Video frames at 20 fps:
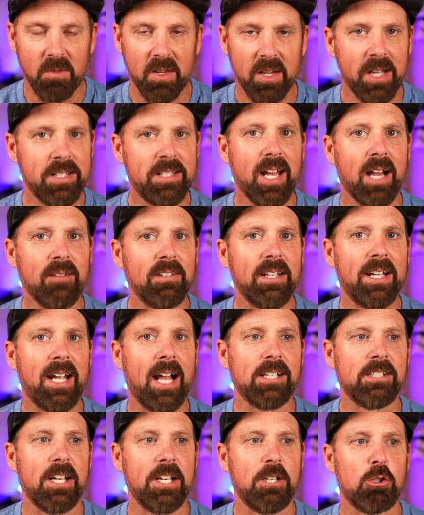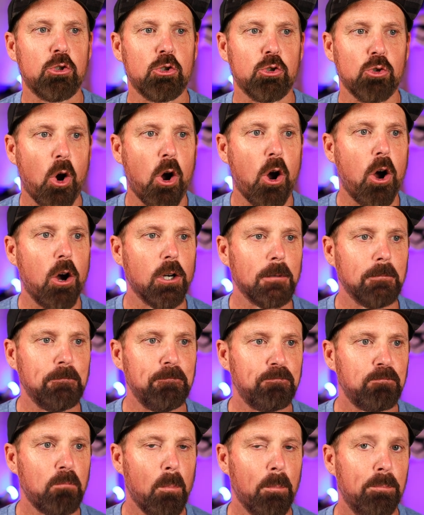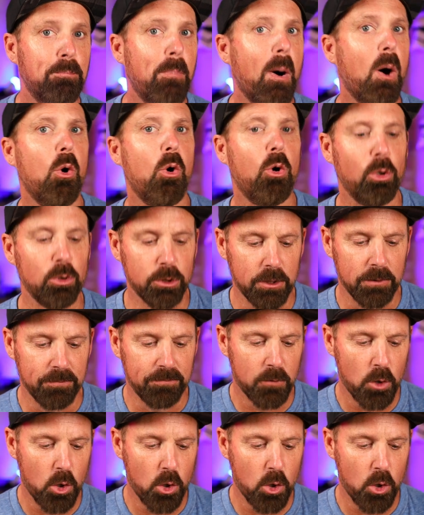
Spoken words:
It definitely has a strong, bold